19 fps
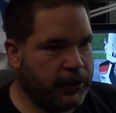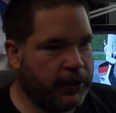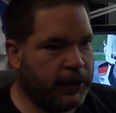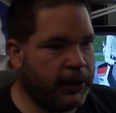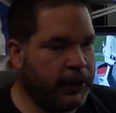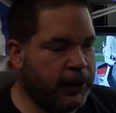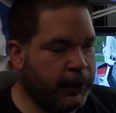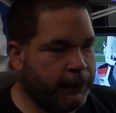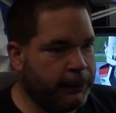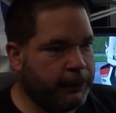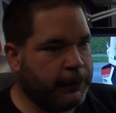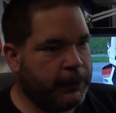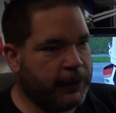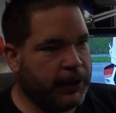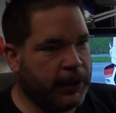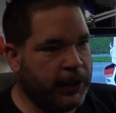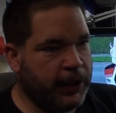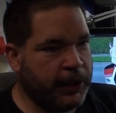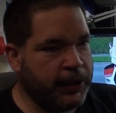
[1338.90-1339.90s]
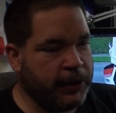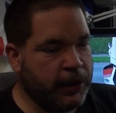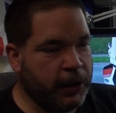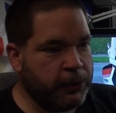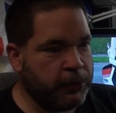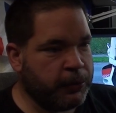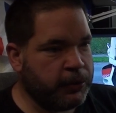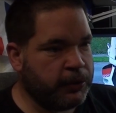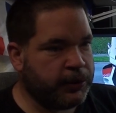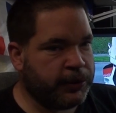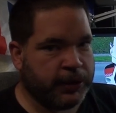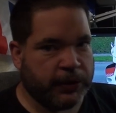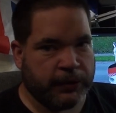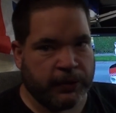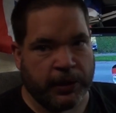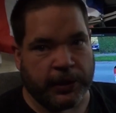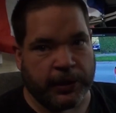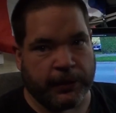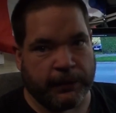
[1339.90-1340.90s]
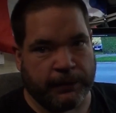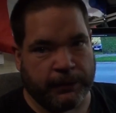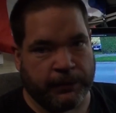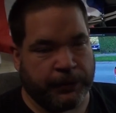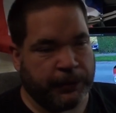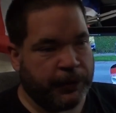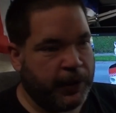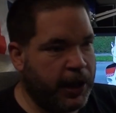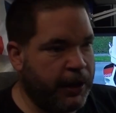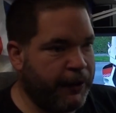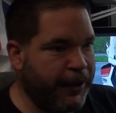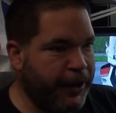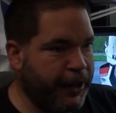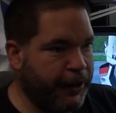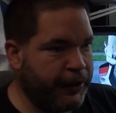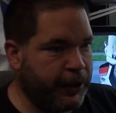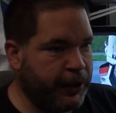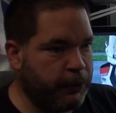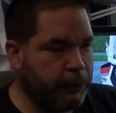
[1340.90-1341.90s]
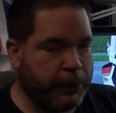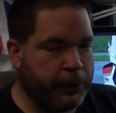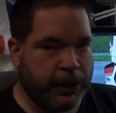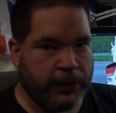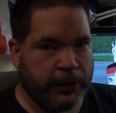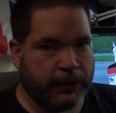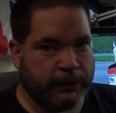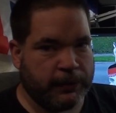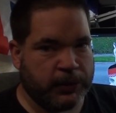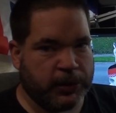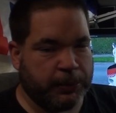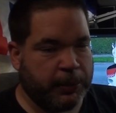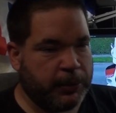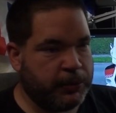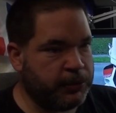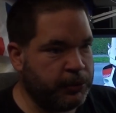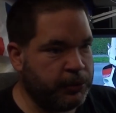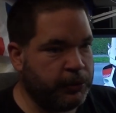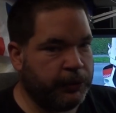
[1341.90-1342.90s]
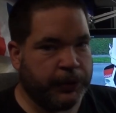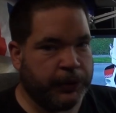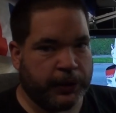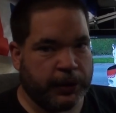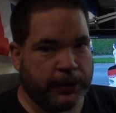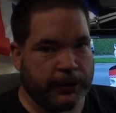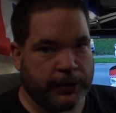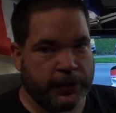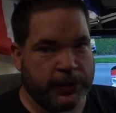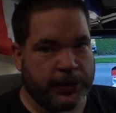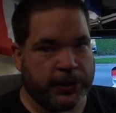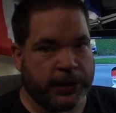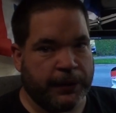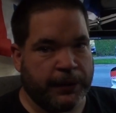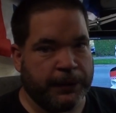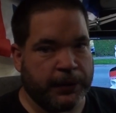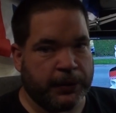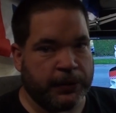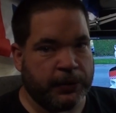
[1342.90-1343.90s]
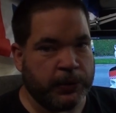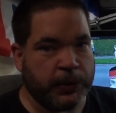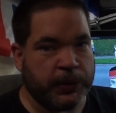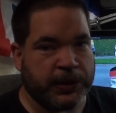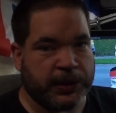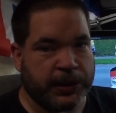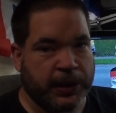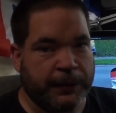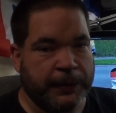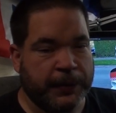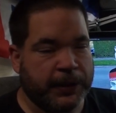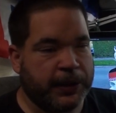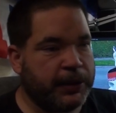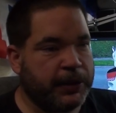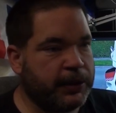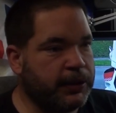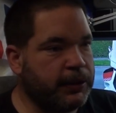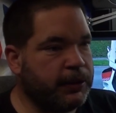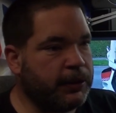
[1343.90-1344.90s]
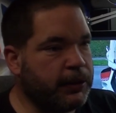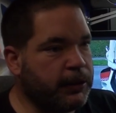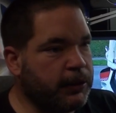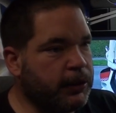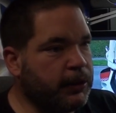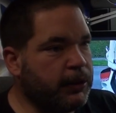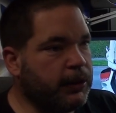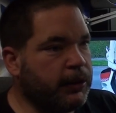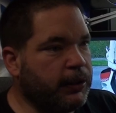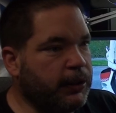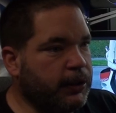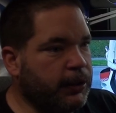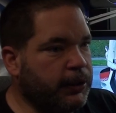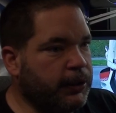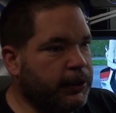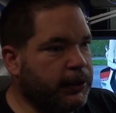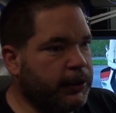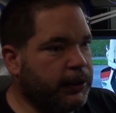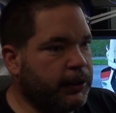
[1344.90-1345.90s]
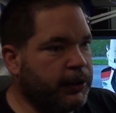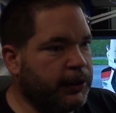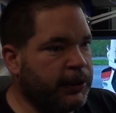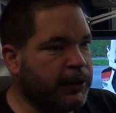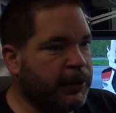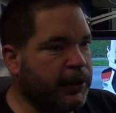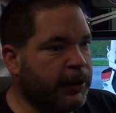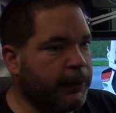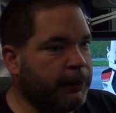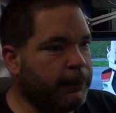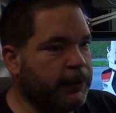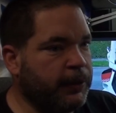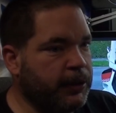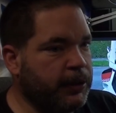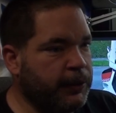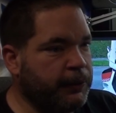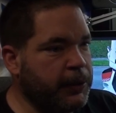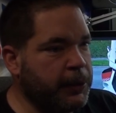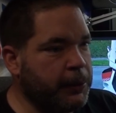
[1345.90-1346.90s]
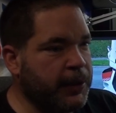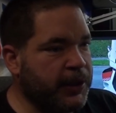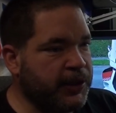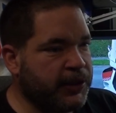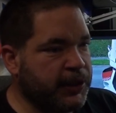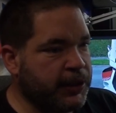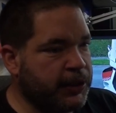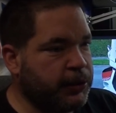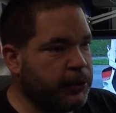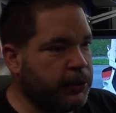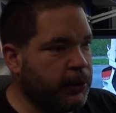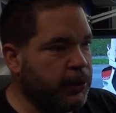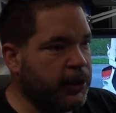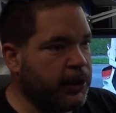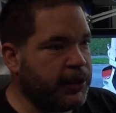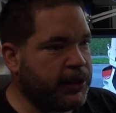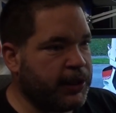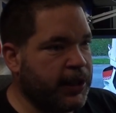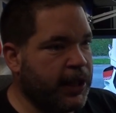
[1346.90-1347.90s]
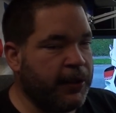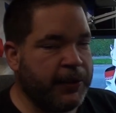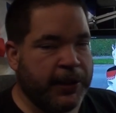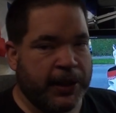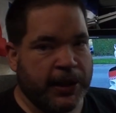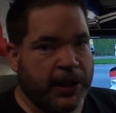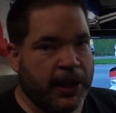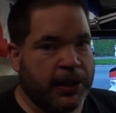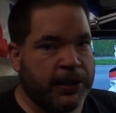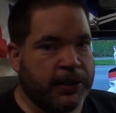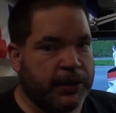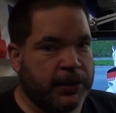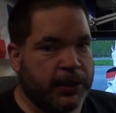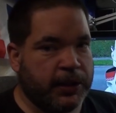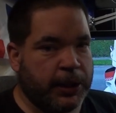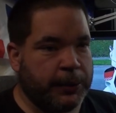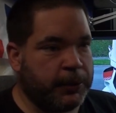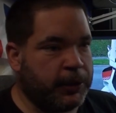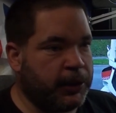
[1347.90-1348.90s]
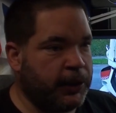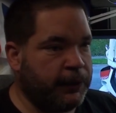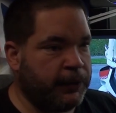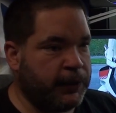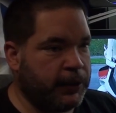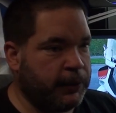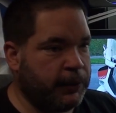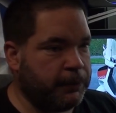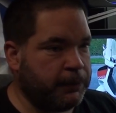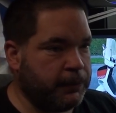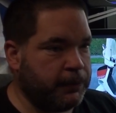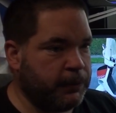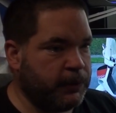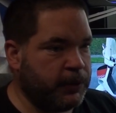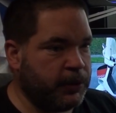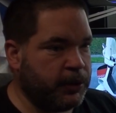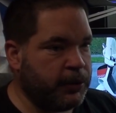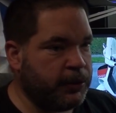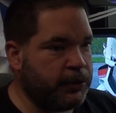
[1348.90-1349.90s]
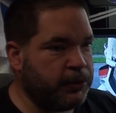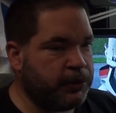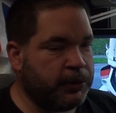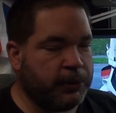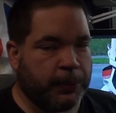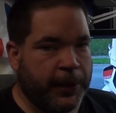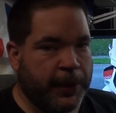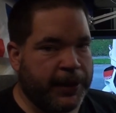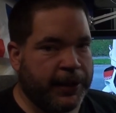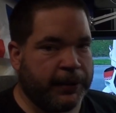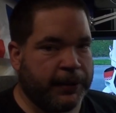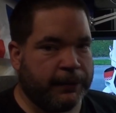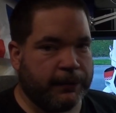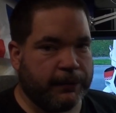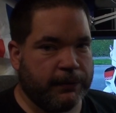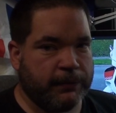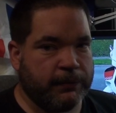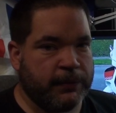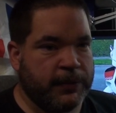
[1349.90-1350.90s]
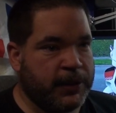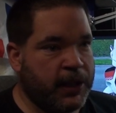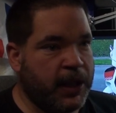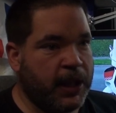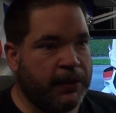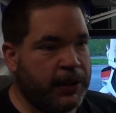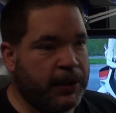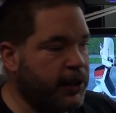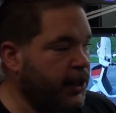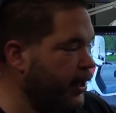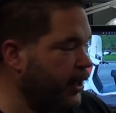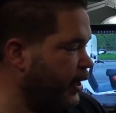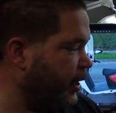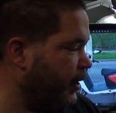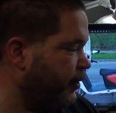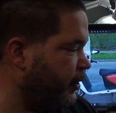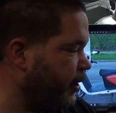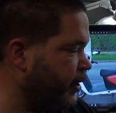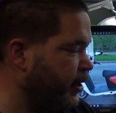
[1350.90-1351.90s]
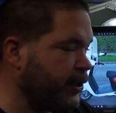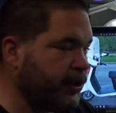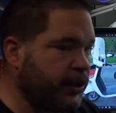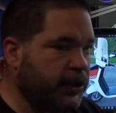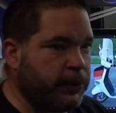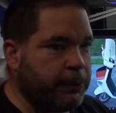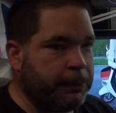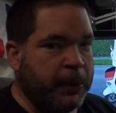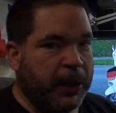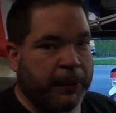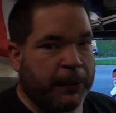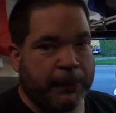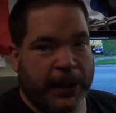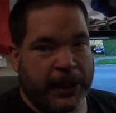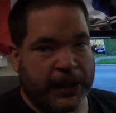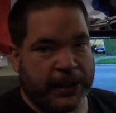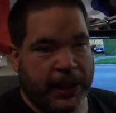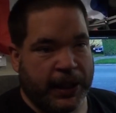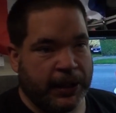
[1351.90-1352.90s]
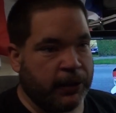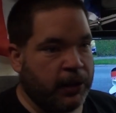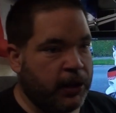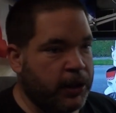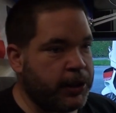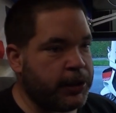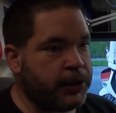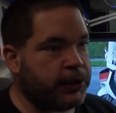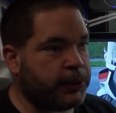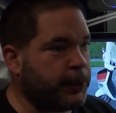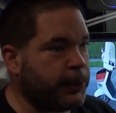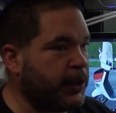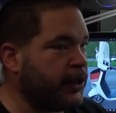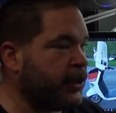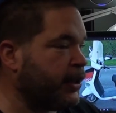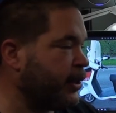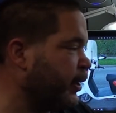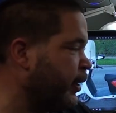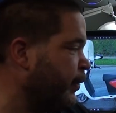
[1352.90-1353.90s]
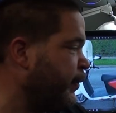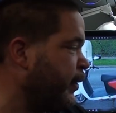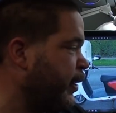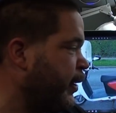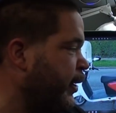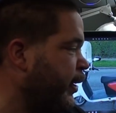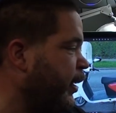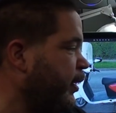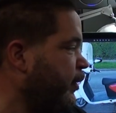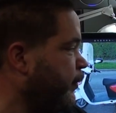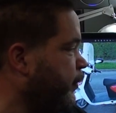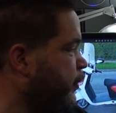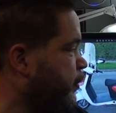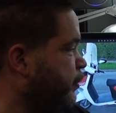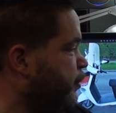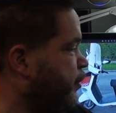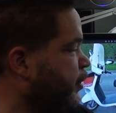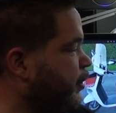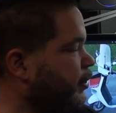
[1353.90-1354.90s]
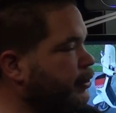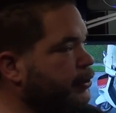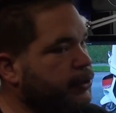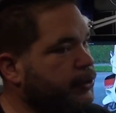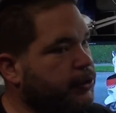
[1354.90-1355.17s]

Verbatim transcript: um, in locals. So like for our area, it would be like, I suppose, Norfolk and Suffolk, North Suffolk. Um, if you were listening to it like down in London, they would give you the news and weather down in that area, unless there's a big main headline as well, they give you that, of course.